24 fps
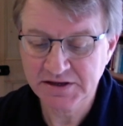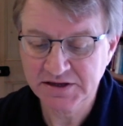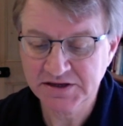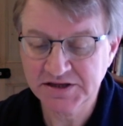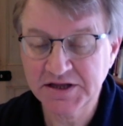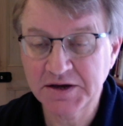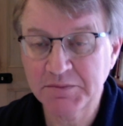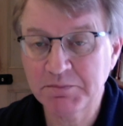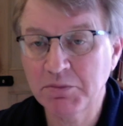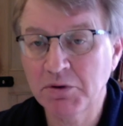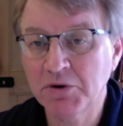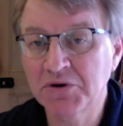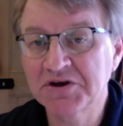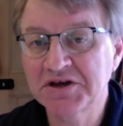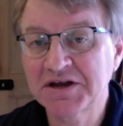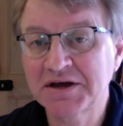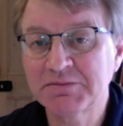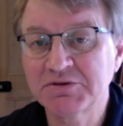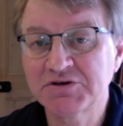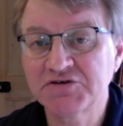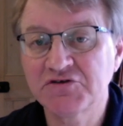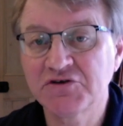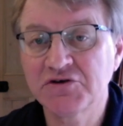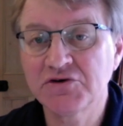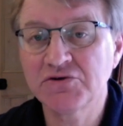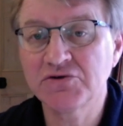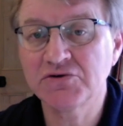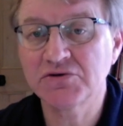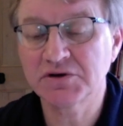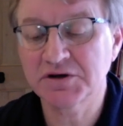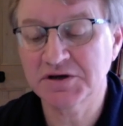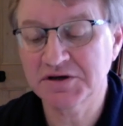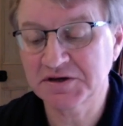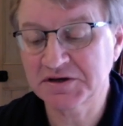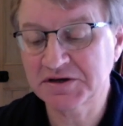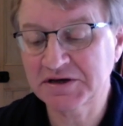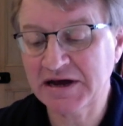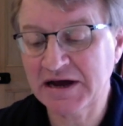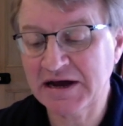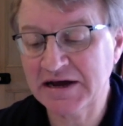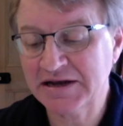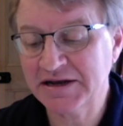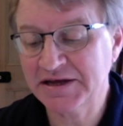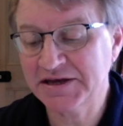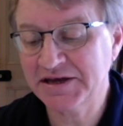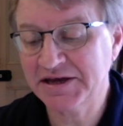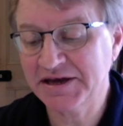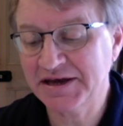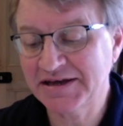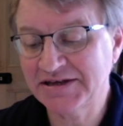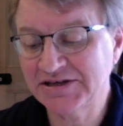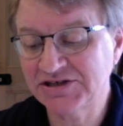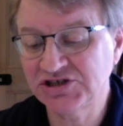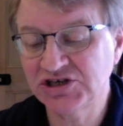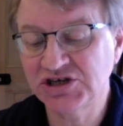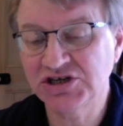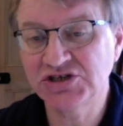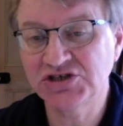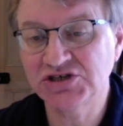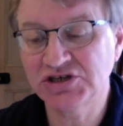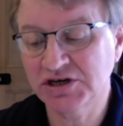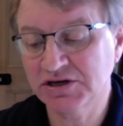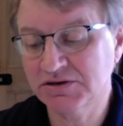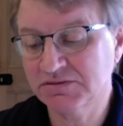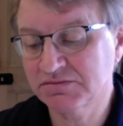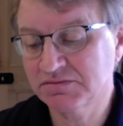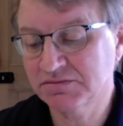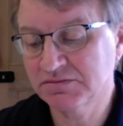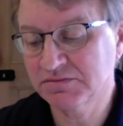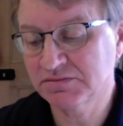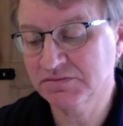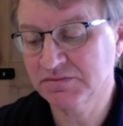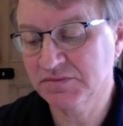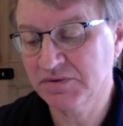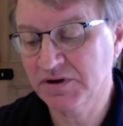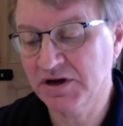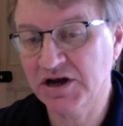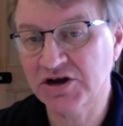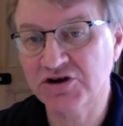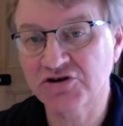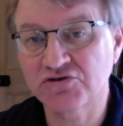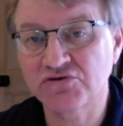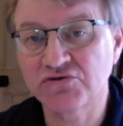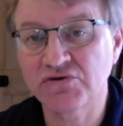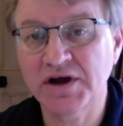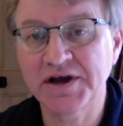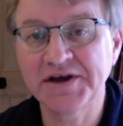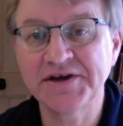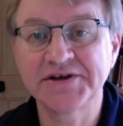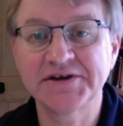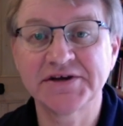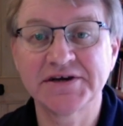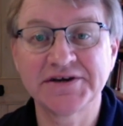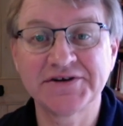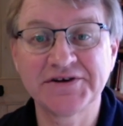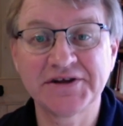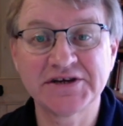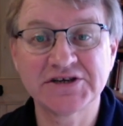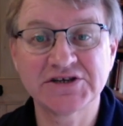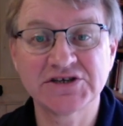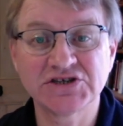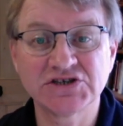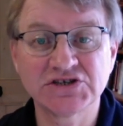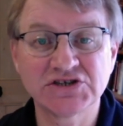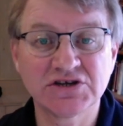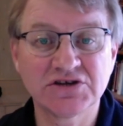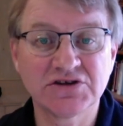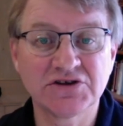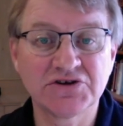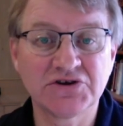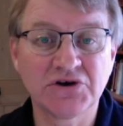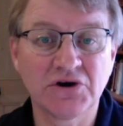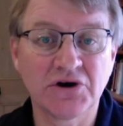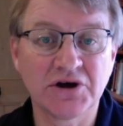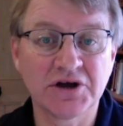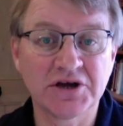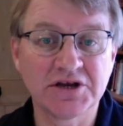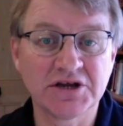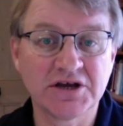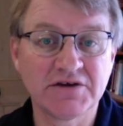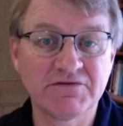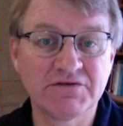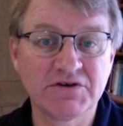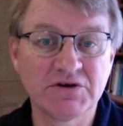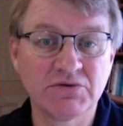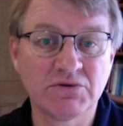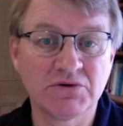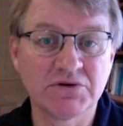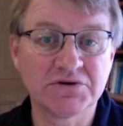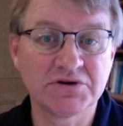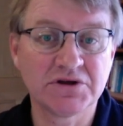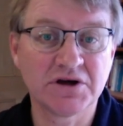Now, point number two, garlic and ginger are great additions to the diet if you want